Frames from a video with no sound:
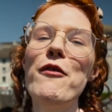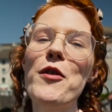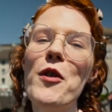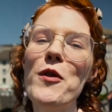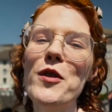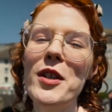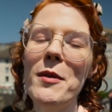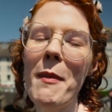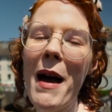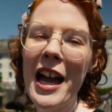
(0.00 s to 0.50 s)

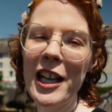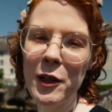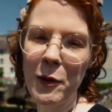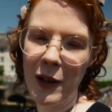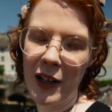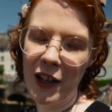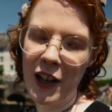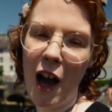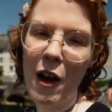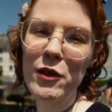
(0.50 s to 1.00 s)
wrote a
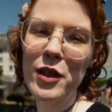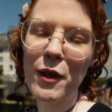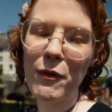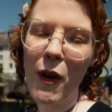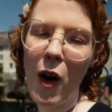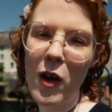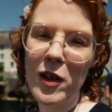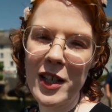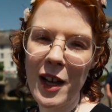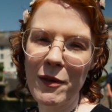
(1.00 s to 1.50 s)
manual on how to
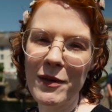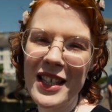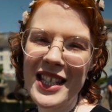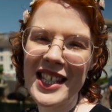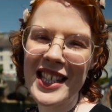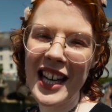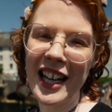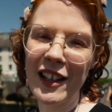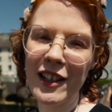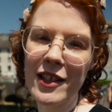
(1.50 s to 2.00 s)
fall down the
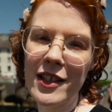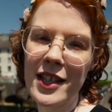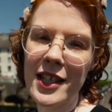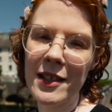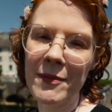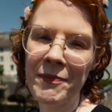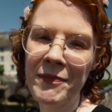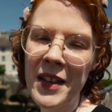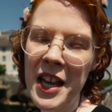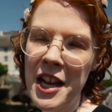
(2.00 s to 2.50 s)
stairs.
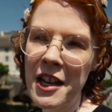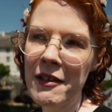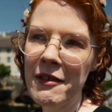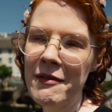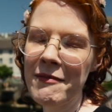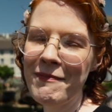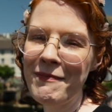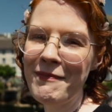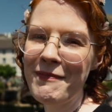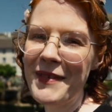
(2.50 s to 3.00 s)

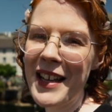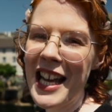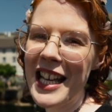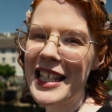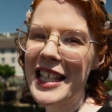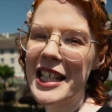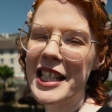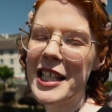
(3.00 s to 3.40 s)
It's a